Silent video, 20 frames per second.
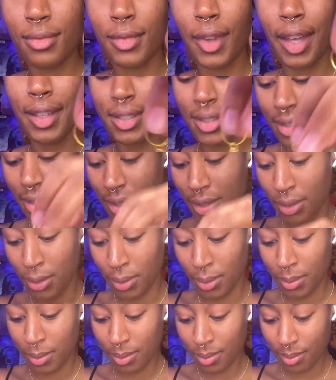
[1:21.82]
That's
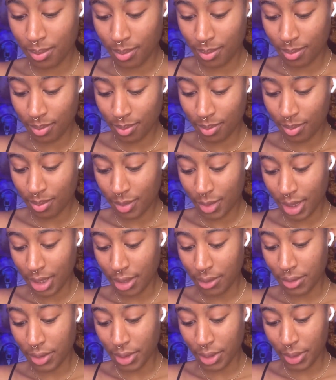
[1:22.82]
cute,
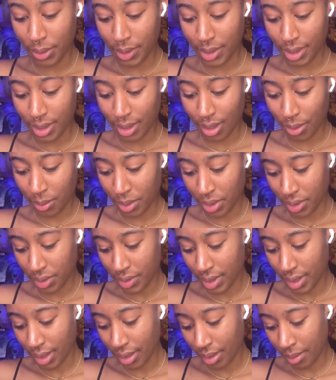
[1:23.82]
even though it's not winter
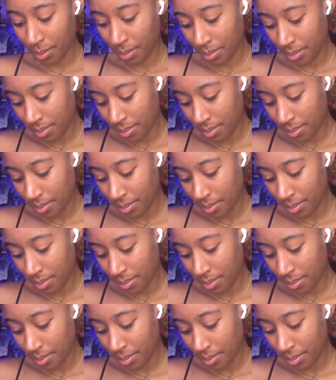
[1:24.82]
time.